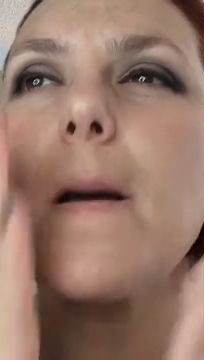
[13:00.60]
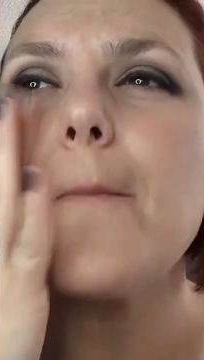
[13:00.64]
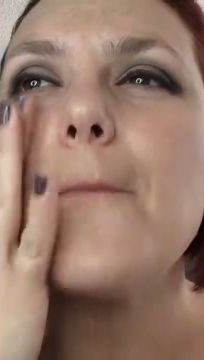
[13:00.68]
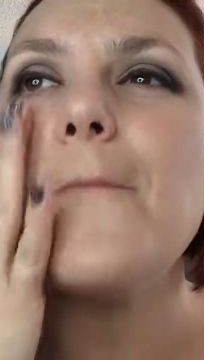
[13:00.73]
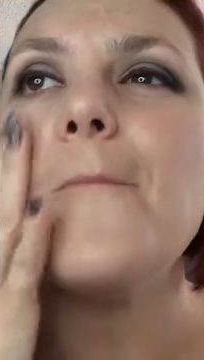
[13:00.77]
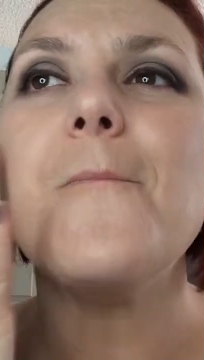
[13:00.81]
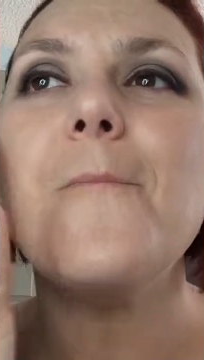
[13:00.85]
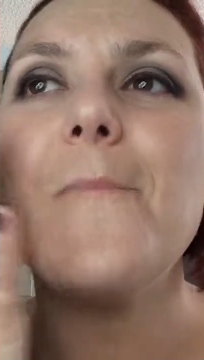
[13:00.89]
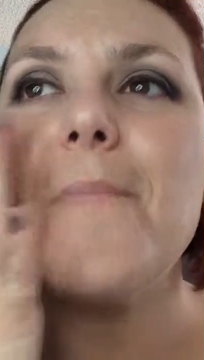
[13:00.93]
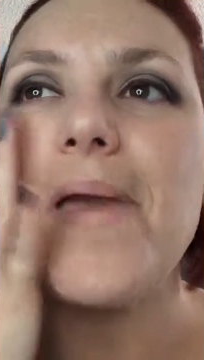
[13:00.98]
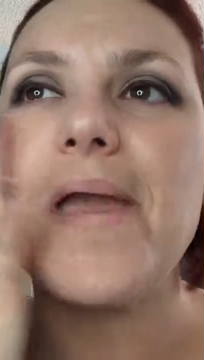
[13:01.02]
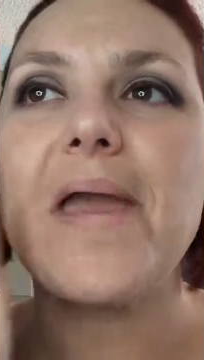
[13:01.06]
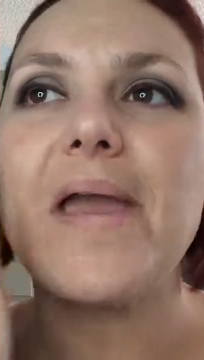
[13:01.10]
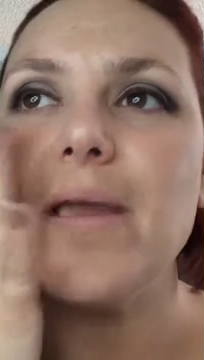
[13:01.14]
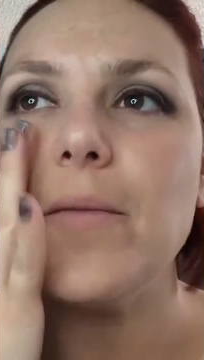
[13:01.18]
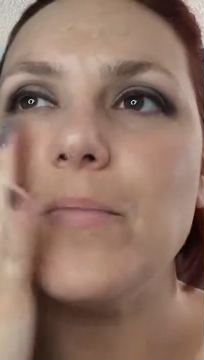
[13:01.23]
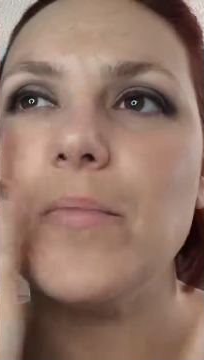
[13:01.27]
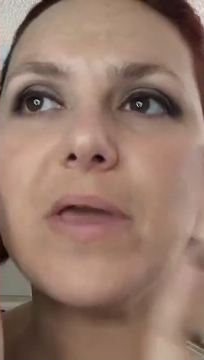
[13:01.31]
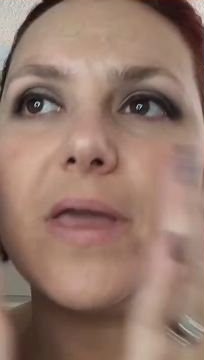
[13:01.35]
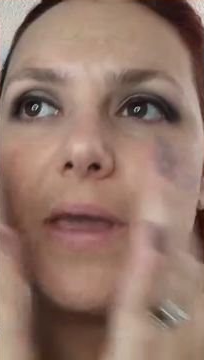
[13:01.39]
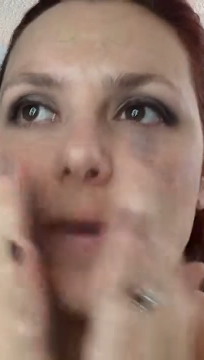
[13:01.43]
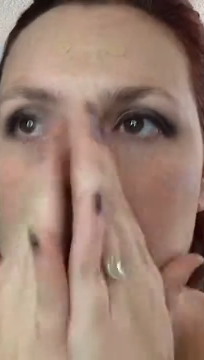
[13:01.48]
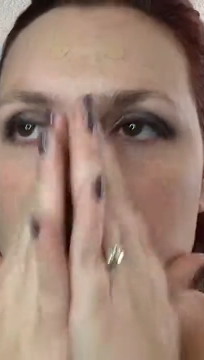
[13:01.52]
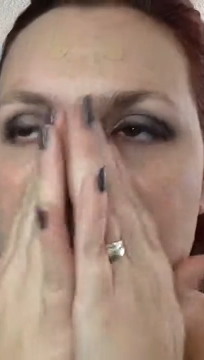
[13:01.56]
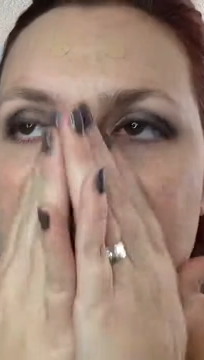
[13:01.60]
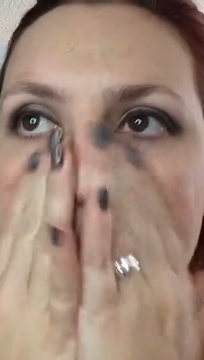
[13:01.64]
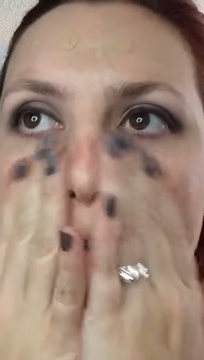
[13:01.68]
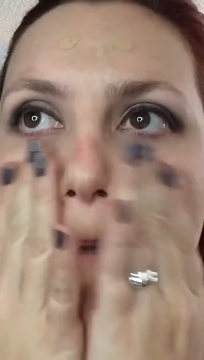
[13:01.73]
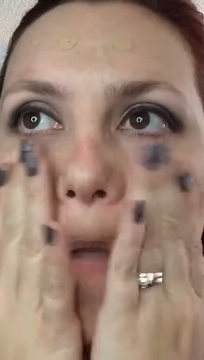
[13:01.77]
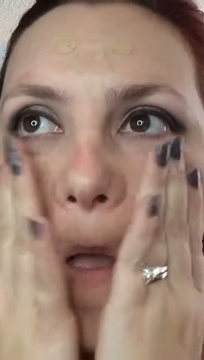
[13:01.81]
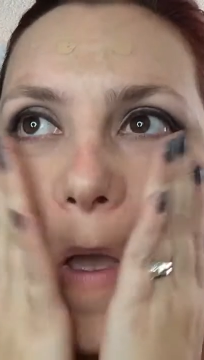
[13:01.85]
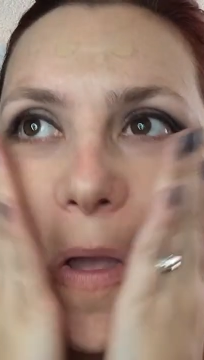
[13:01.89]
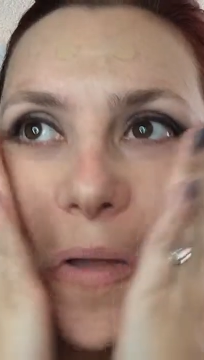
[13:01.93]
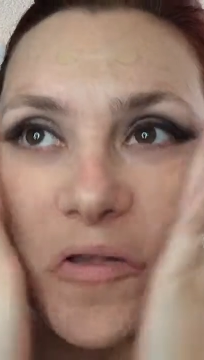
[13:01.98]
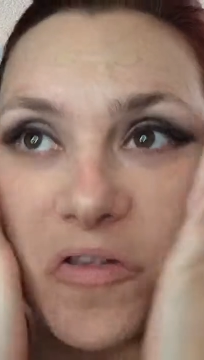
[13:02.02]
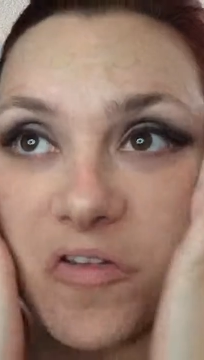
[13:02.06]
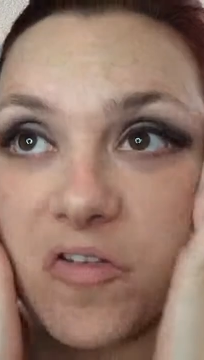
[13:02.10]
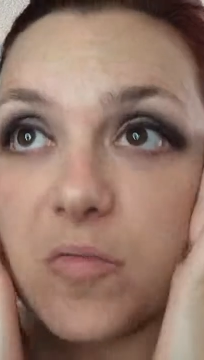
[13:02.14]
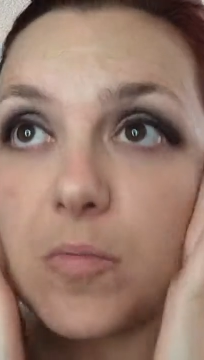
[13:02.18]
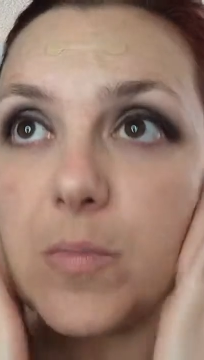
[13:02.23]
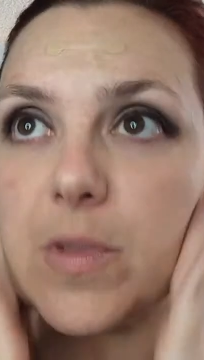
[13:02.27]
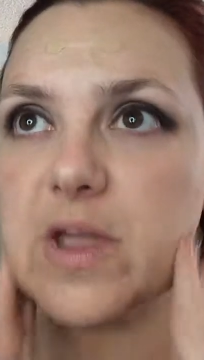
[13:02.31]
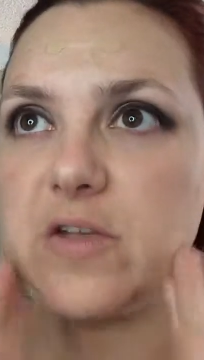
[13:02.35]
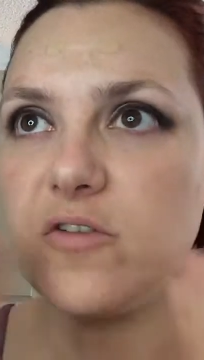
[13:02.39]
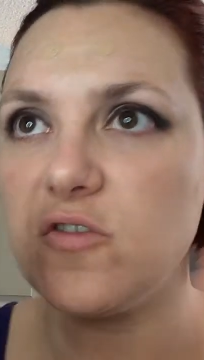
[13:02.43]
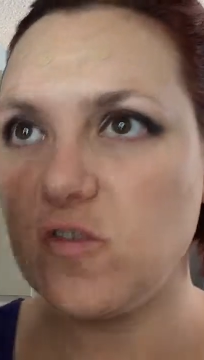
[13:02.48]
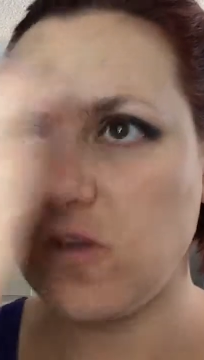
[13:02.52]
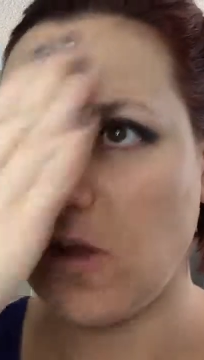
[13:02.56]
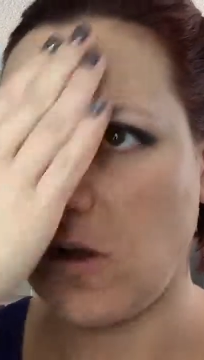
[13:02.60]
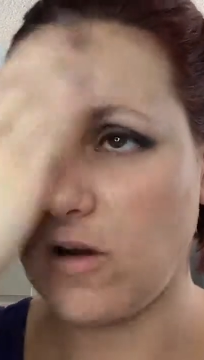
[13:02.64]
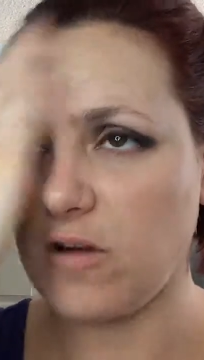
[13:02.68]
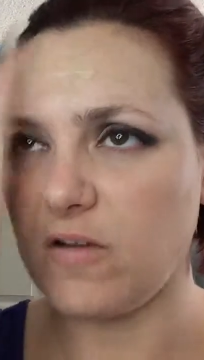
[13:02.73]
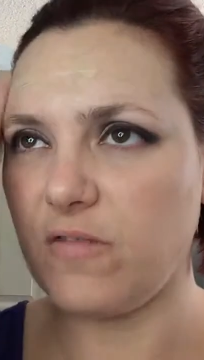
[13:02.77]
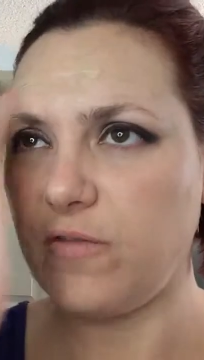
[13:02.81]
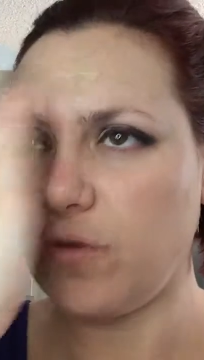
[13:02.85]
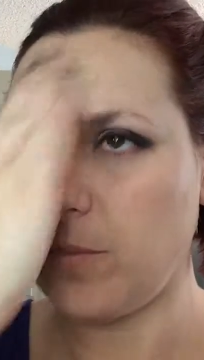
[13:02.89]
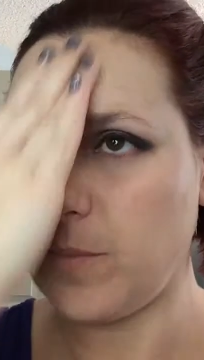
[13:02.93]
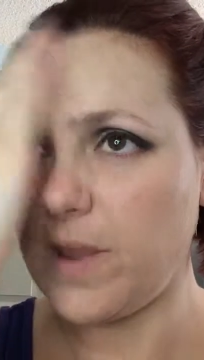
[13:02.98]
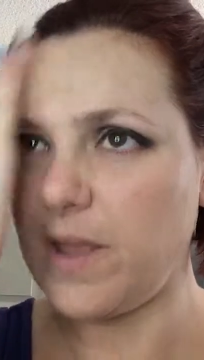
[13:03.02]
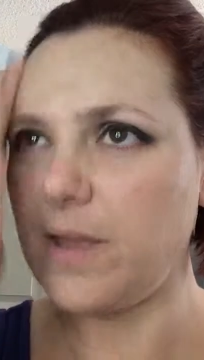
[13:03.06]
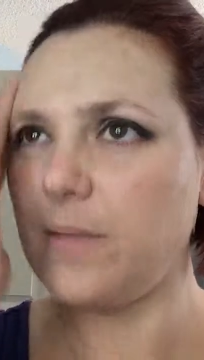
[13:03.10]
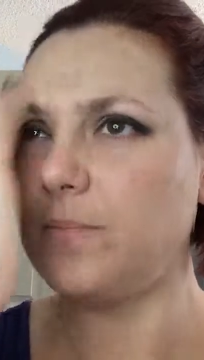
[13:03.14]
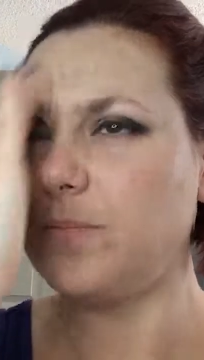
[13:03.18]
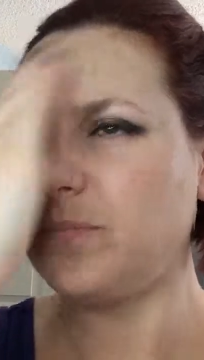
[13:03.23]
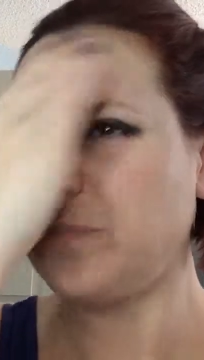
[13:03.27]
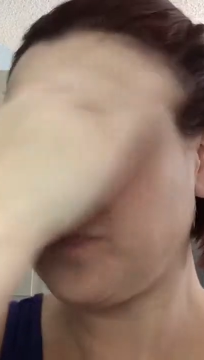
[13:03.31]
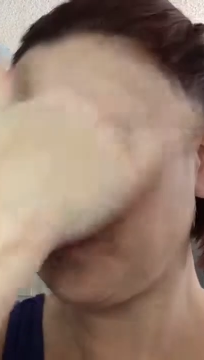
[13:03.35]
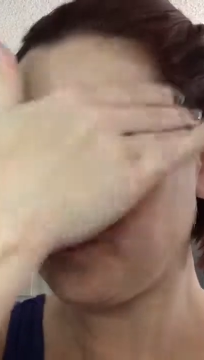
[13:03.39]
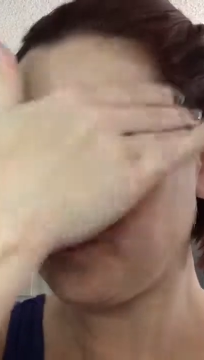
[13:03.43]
a smidge dark for me